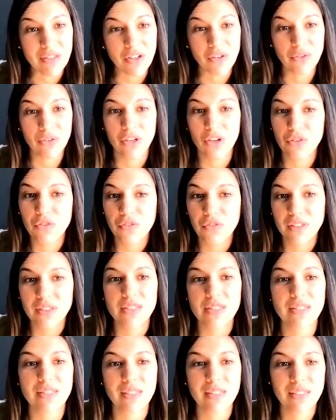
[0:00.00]

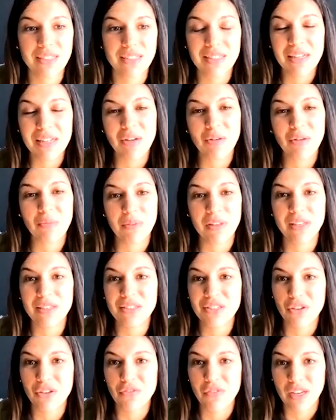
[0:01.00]
COVID didn't help
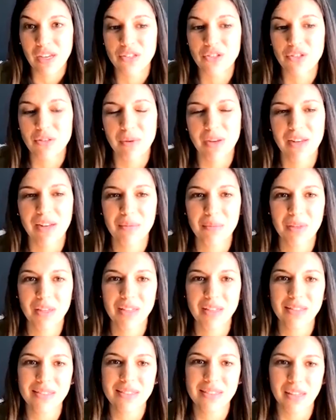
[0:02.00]
things go faster by any
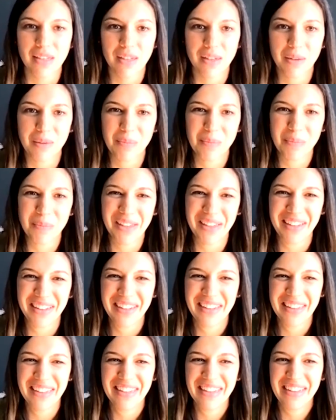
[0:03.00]
means, but
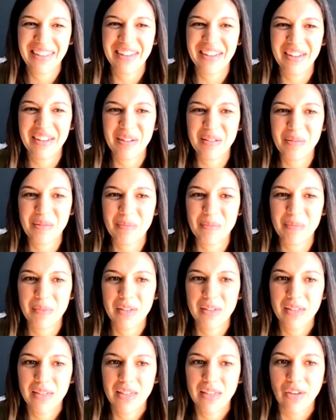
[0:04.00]

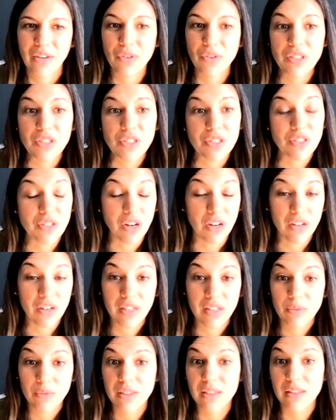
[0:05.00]
it really
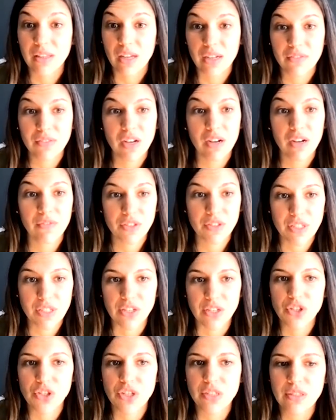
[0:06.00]
started with a lot of
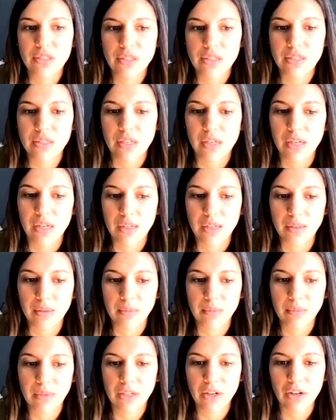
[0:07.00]
conversations.
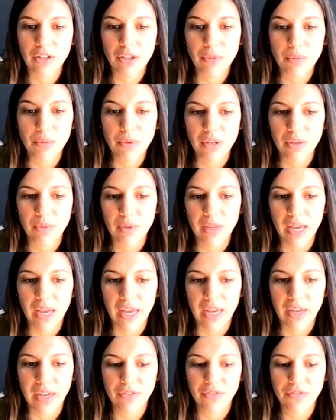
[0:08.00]
In our community, we
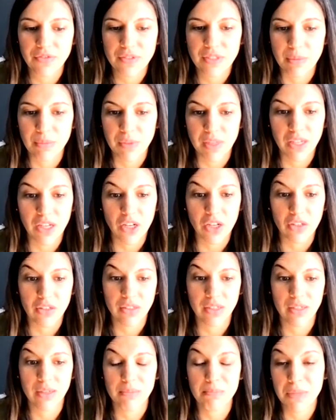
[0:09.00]
have something
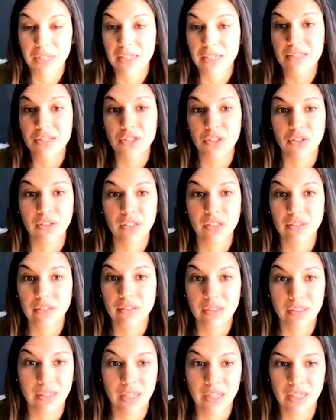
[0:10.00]
called a
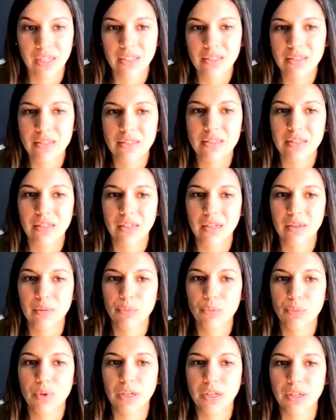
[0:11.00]
ministerial alliance,
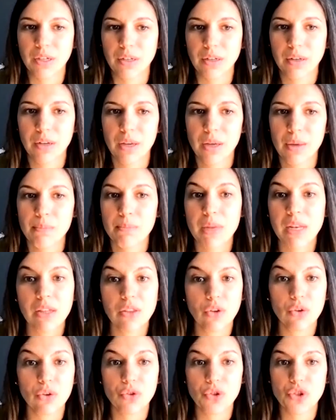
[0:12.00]
where many
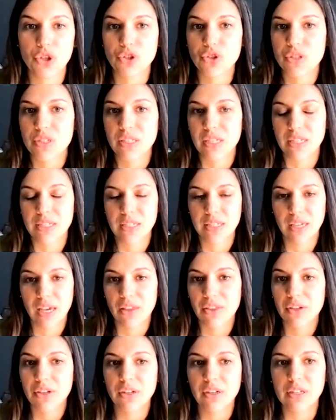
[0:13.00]
local churches get
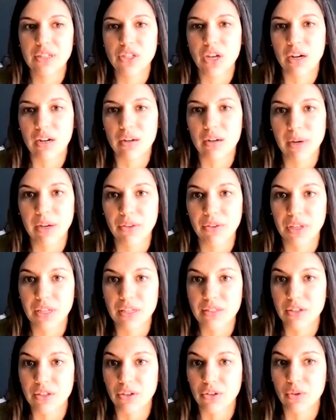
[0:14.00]
together and talk about
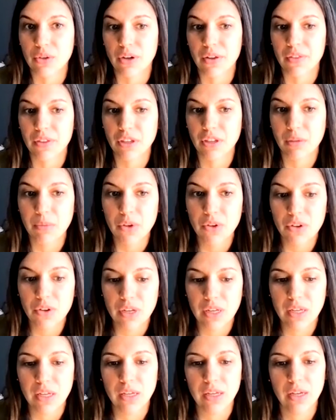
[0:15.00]
things that are going on in the
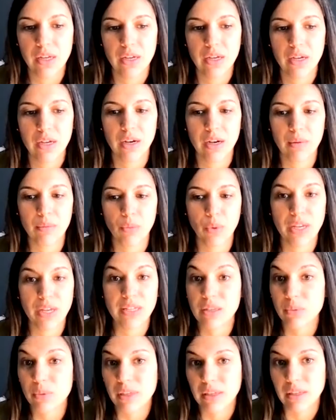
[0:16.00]
community,
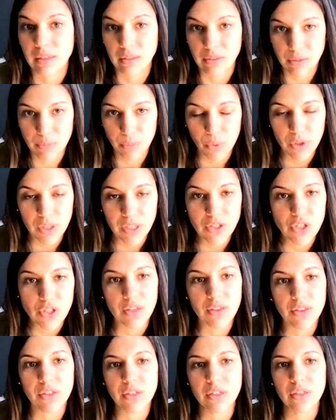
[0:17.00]
ways that we can support each
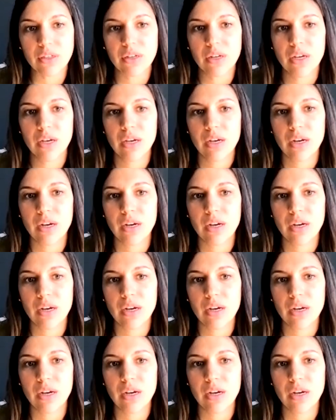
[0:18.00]
other.